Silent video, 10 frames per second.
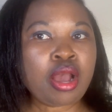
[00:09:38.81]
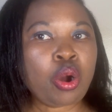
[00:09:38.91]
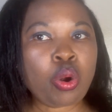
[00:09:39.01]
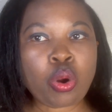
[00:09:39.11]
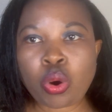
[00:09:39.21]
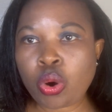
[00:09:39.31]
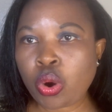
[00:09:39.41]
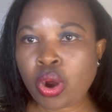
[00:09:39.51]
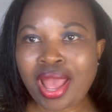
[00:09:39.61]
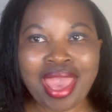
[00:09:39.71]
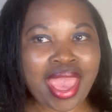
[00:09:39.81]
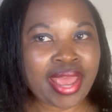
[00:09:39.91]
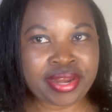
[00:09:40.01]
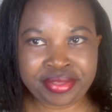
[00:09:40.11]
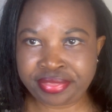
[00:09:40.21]
or
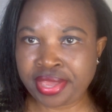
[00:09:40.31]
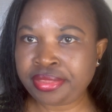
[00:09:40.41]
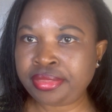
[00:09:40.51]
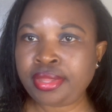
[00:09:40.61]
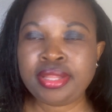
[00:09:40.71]
anything